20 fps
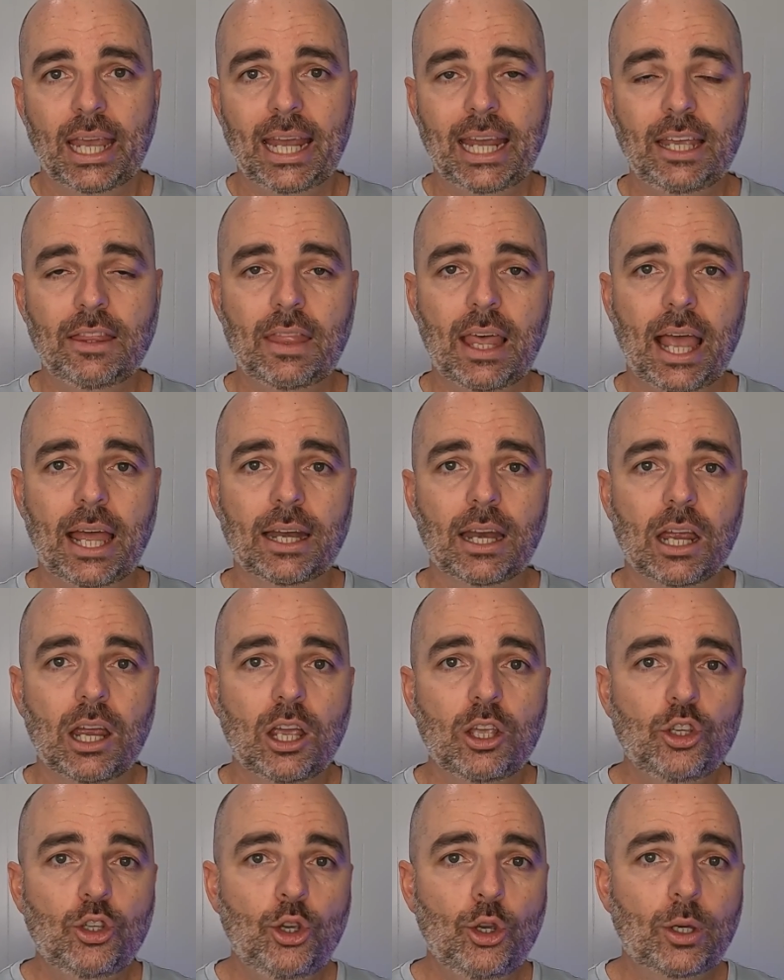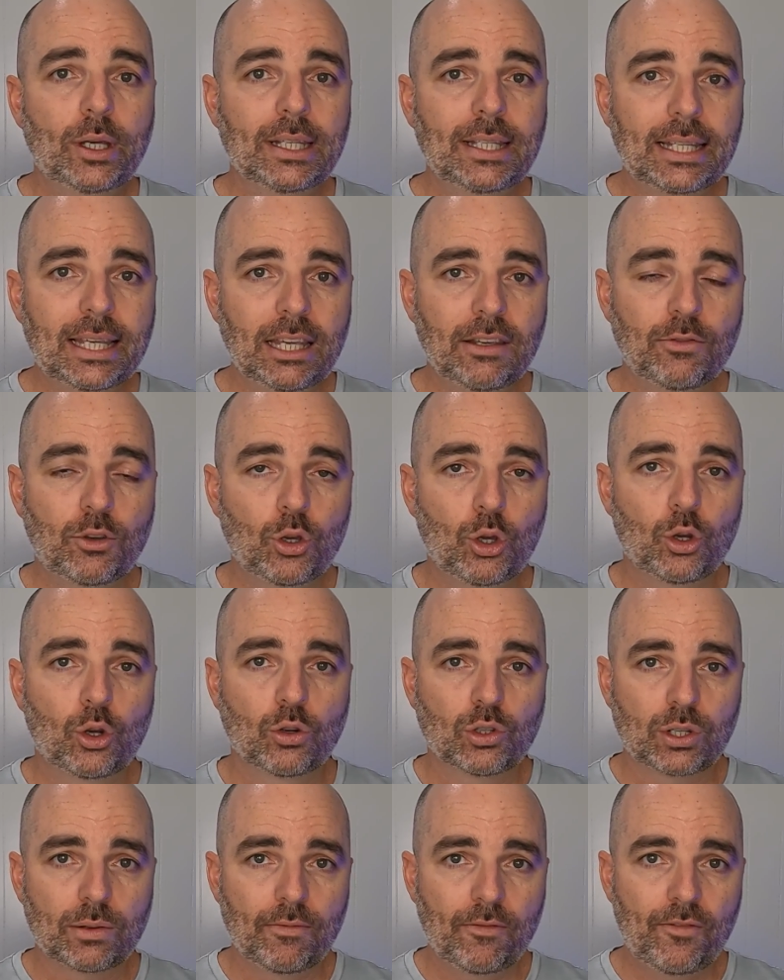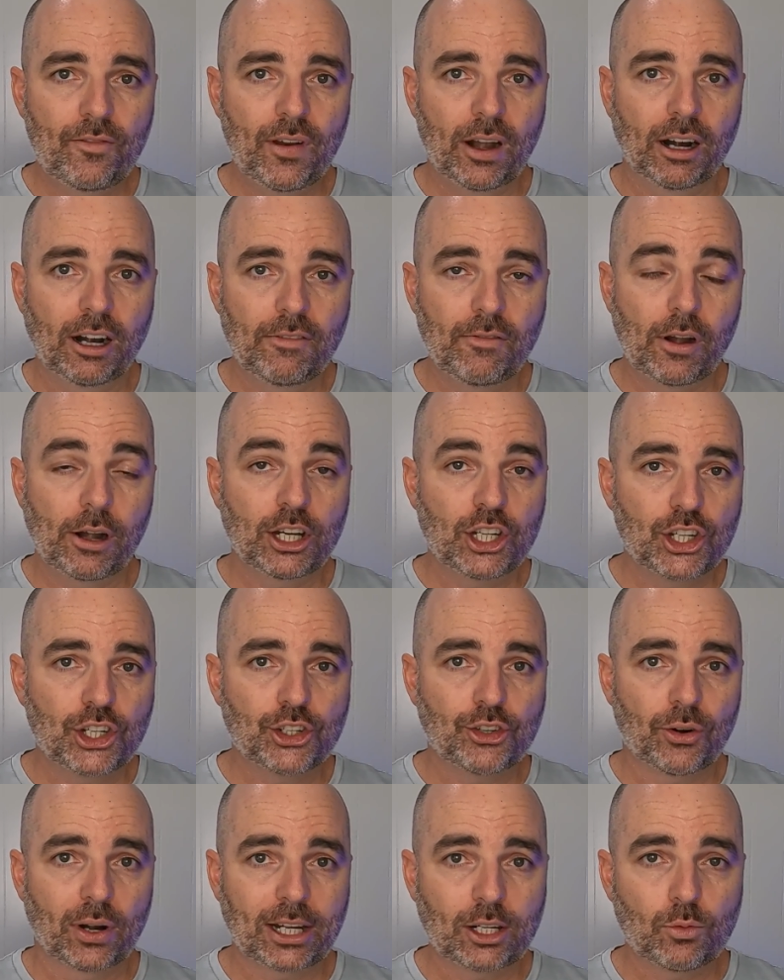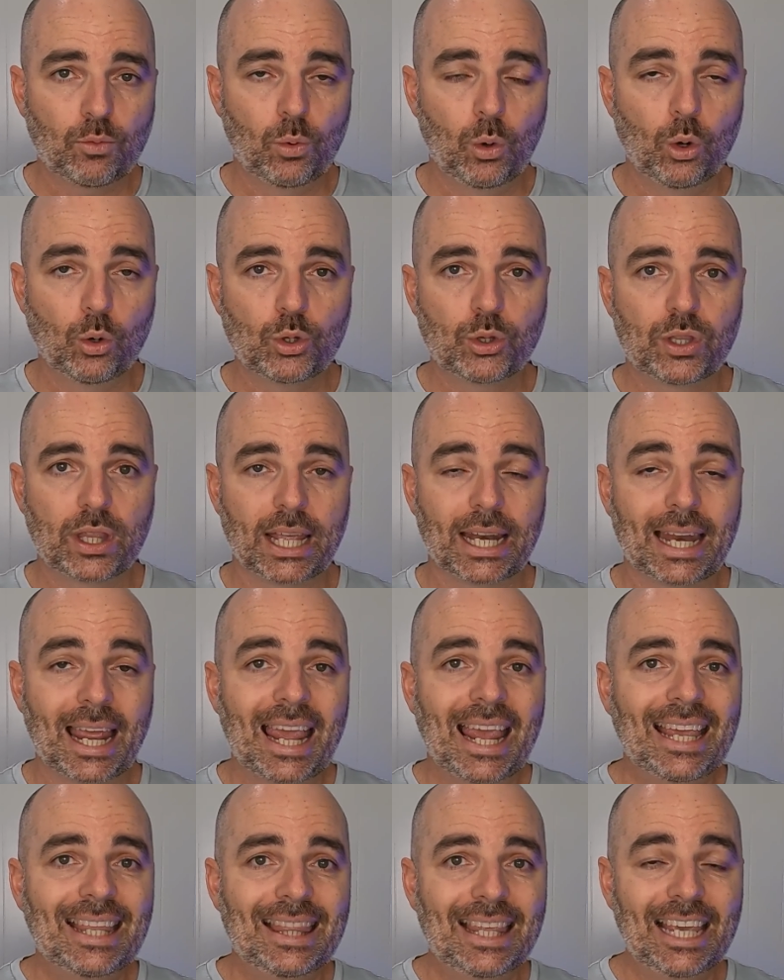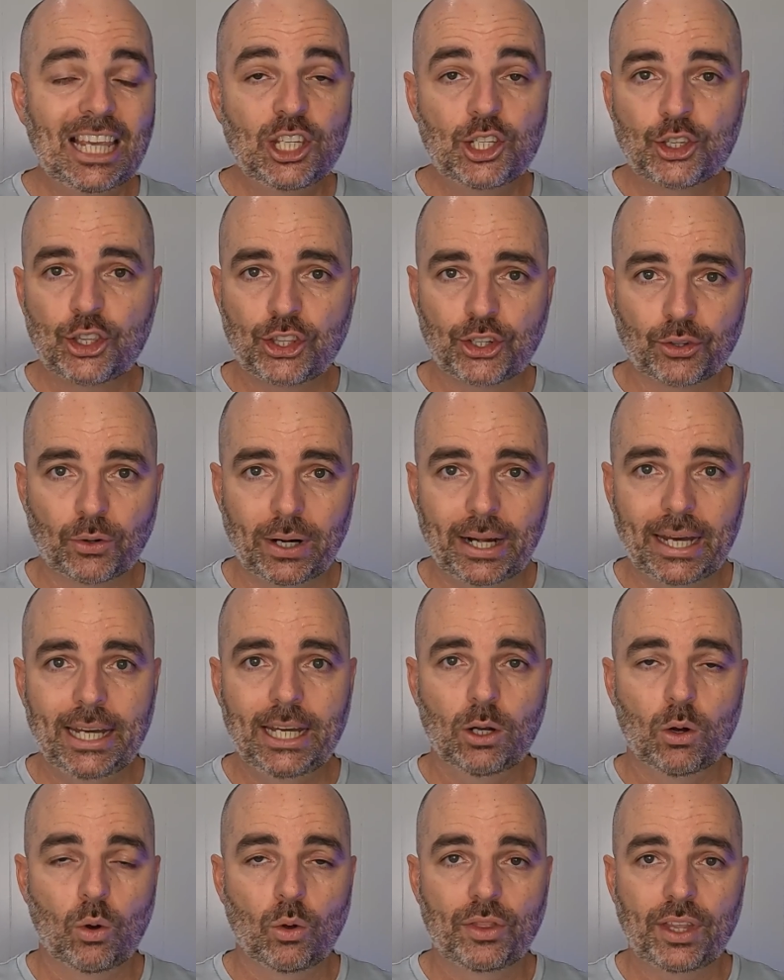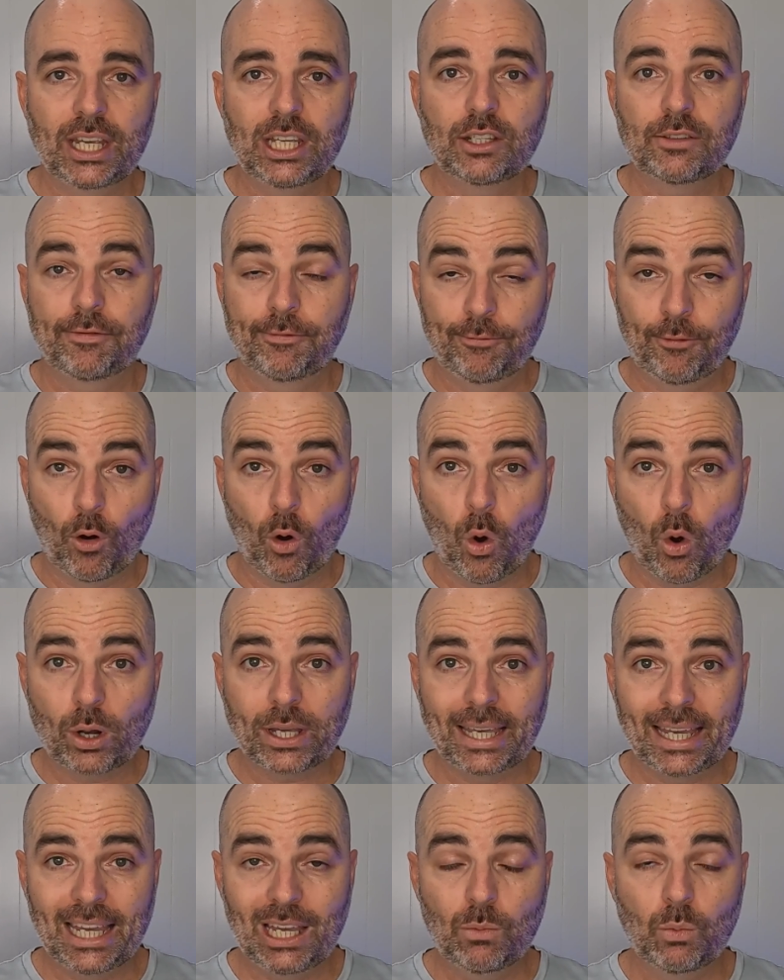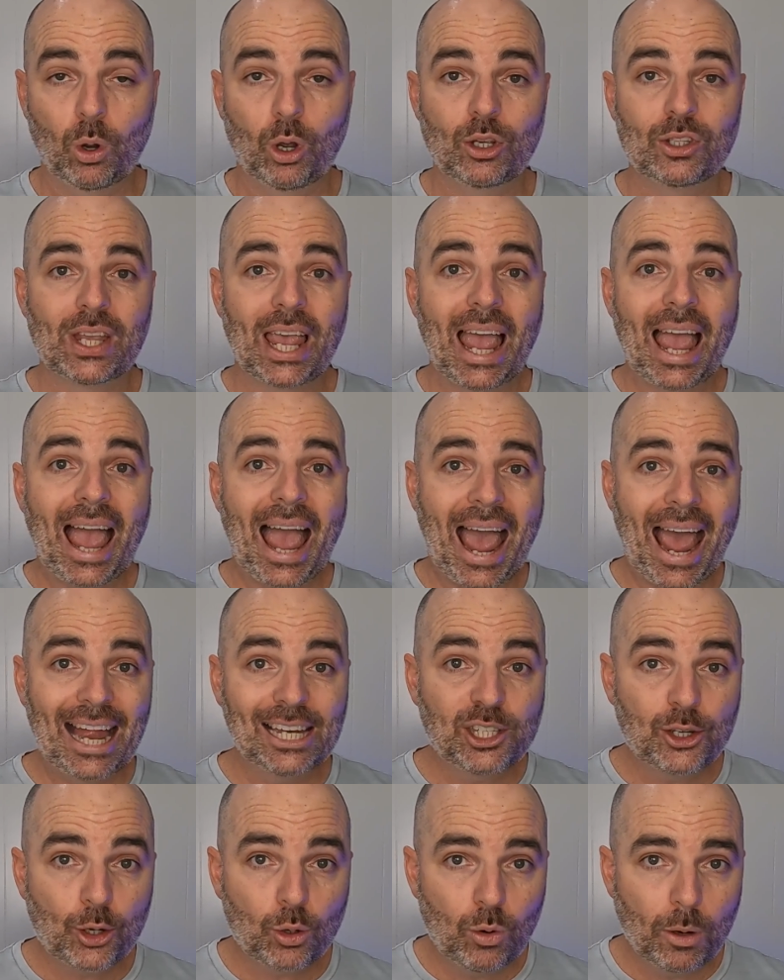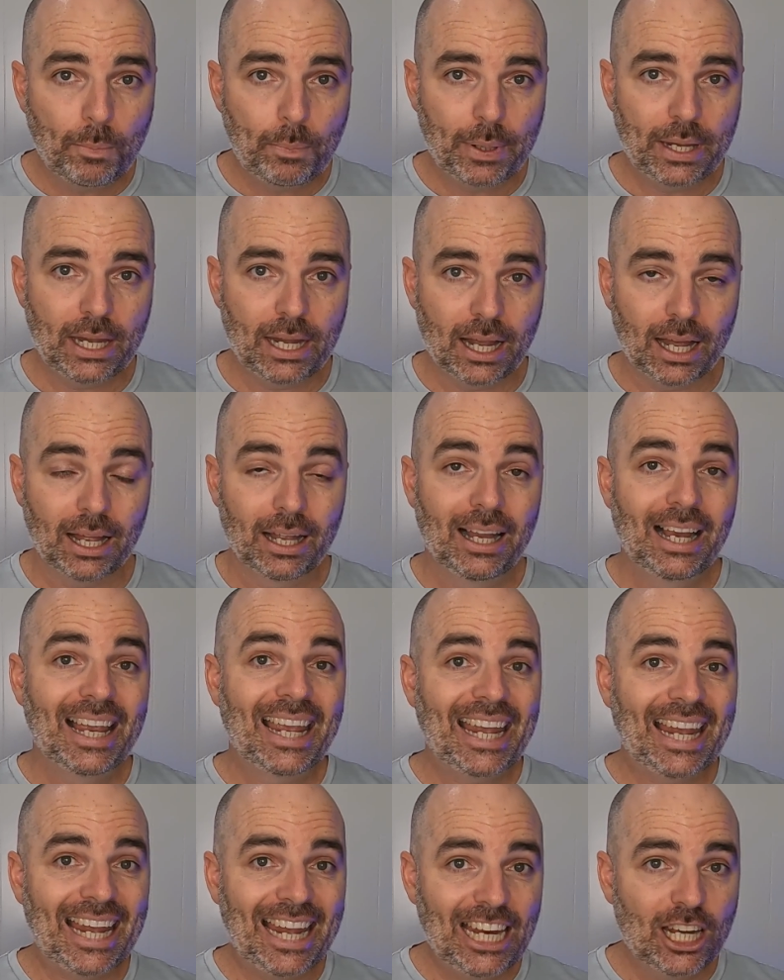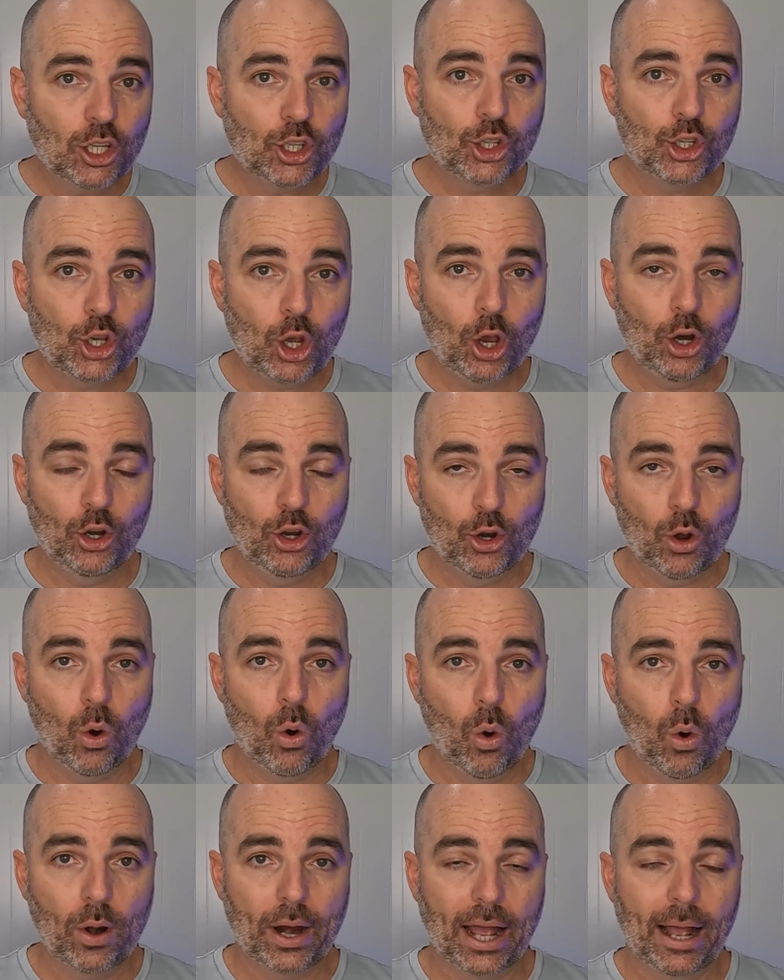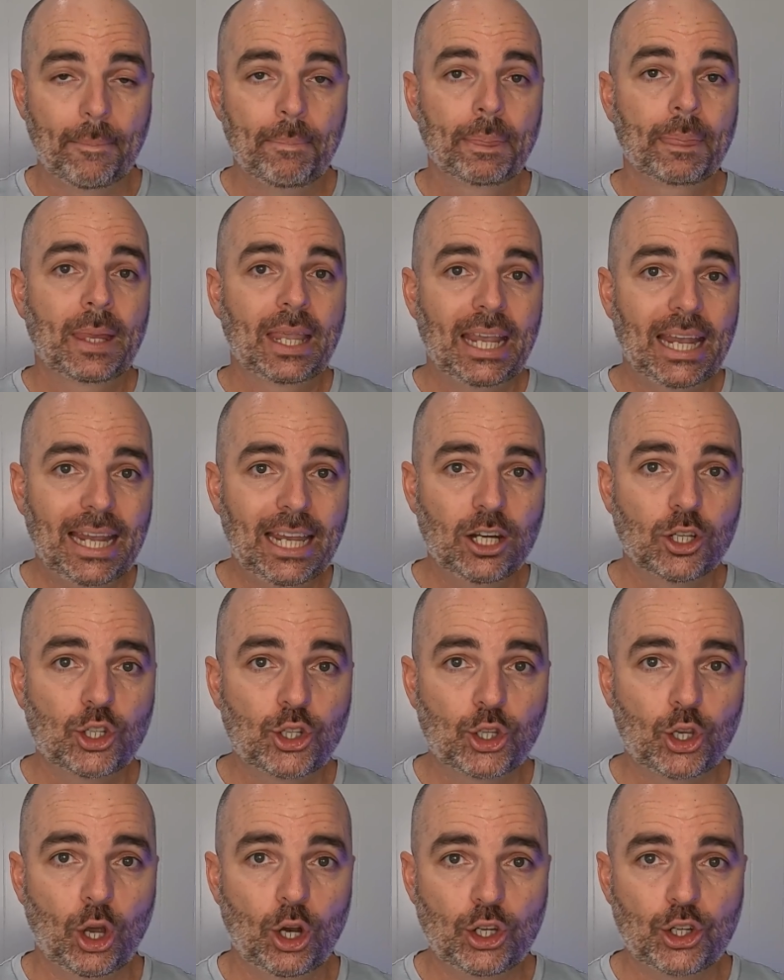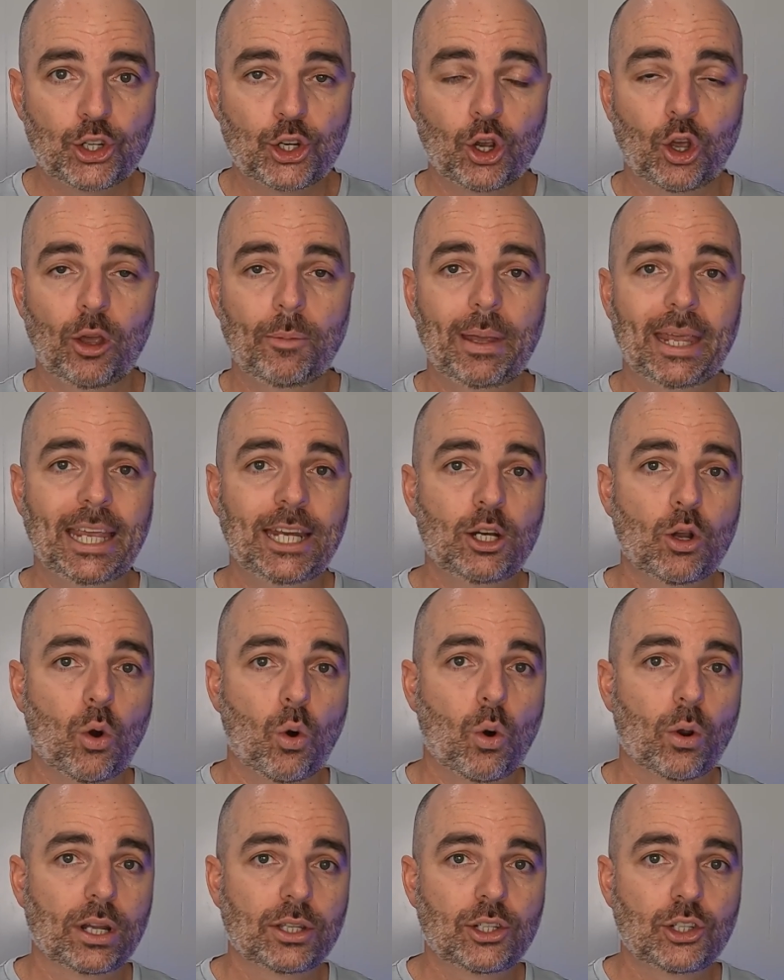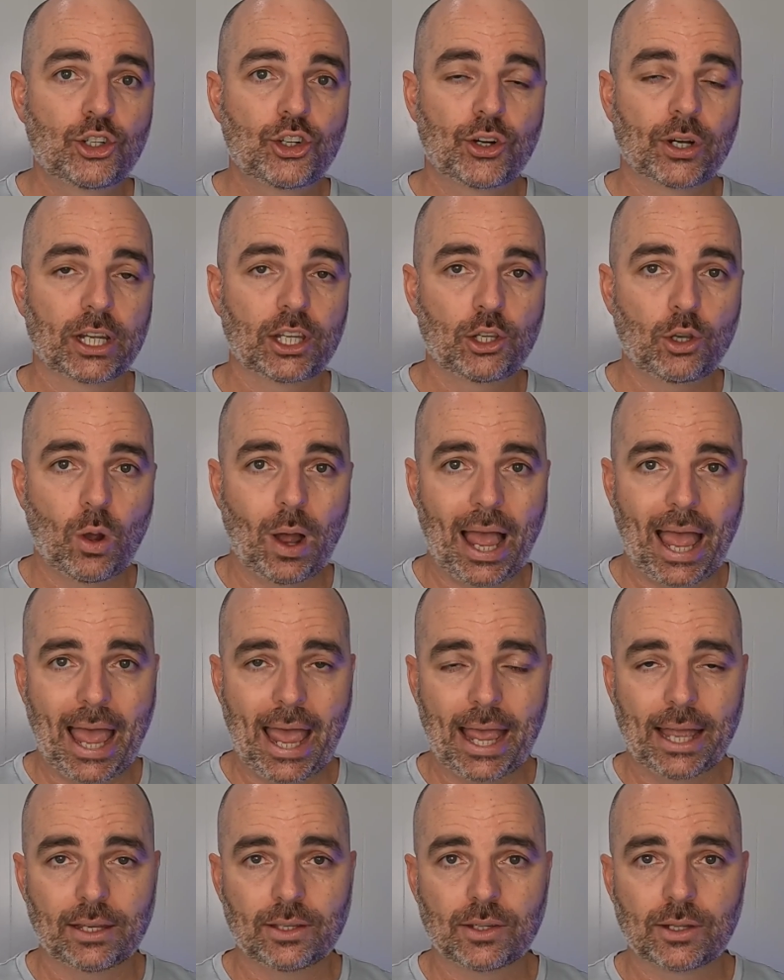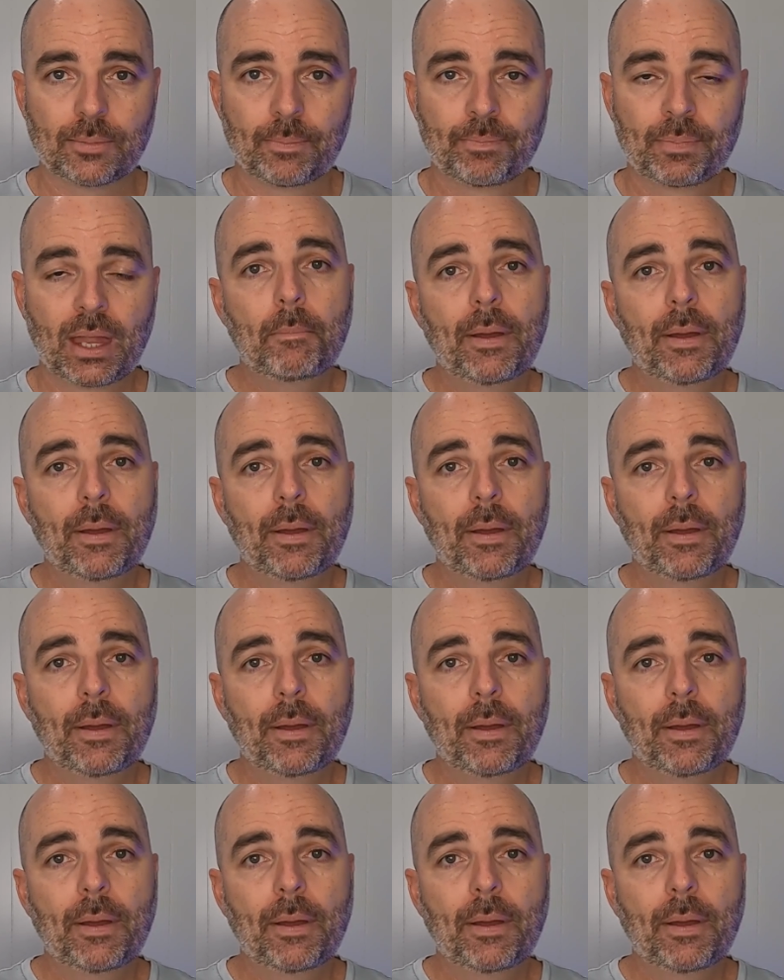in that you could give Google some very, very strict rules that these three or these four keywords had to appear in a certain order in a search term in order to trigger your ads.